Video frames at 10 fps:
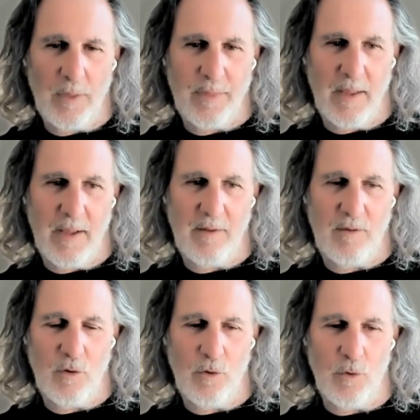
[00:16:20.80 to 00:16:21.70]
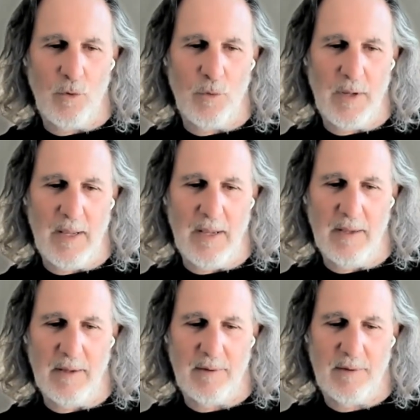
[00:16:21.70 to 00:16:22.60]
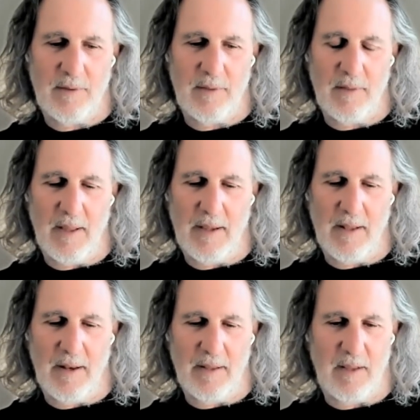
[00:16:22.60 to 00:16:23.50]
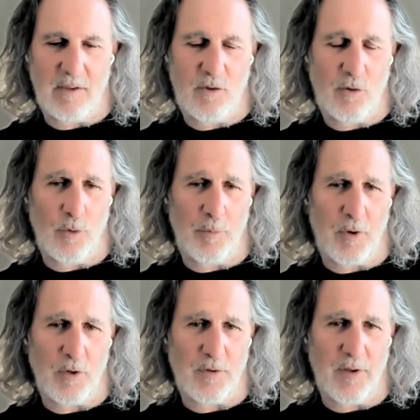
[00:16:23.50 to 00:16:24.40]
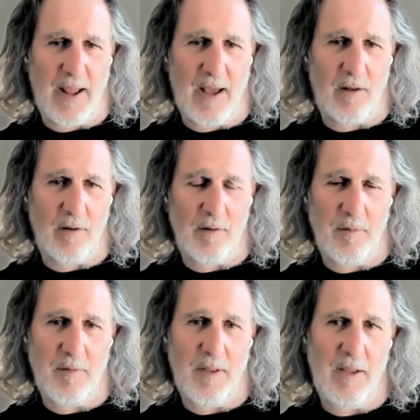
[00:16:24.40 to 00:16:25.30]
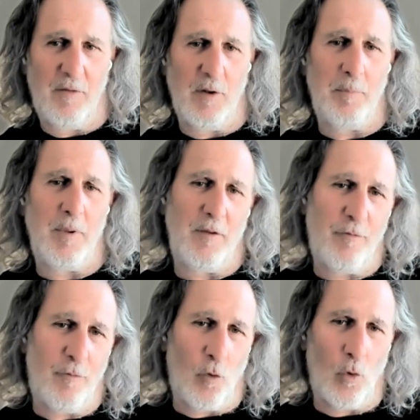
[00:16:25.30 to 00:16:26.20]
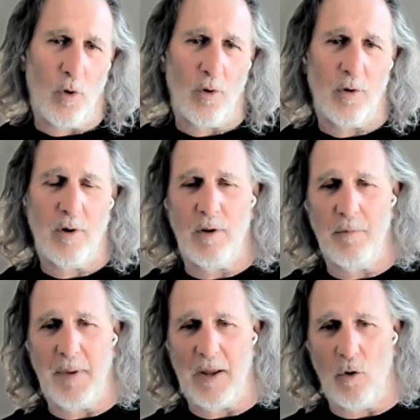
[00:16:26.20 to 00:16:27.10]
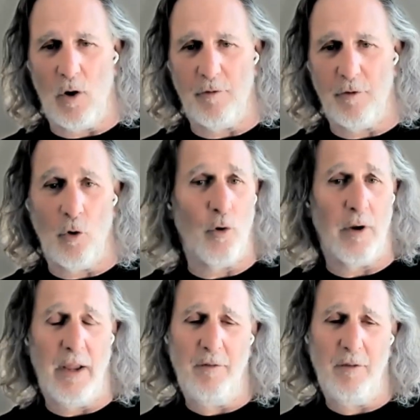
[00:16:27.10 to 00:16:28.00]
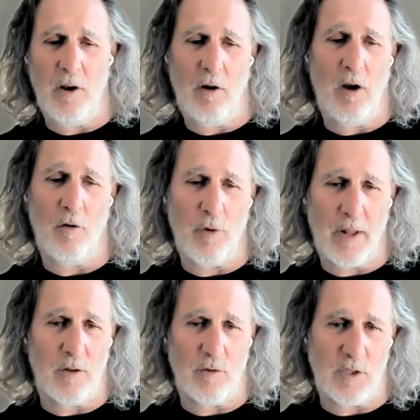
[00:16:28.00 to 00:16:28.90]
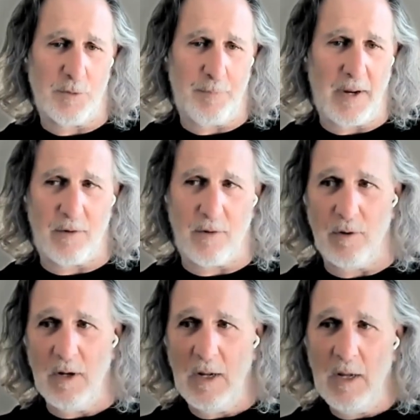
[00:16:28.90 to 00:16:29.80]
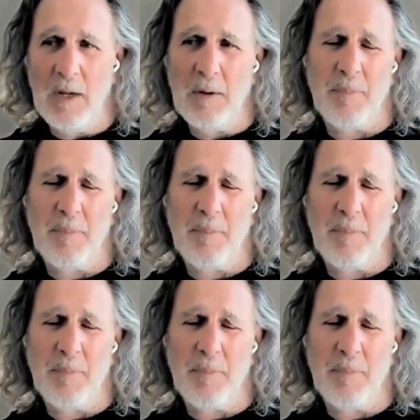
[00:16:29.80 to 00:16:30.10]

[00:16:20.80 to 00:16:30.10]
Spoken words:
what they do is they can get that sewer person out even before you make an offer, or even a regular inspector.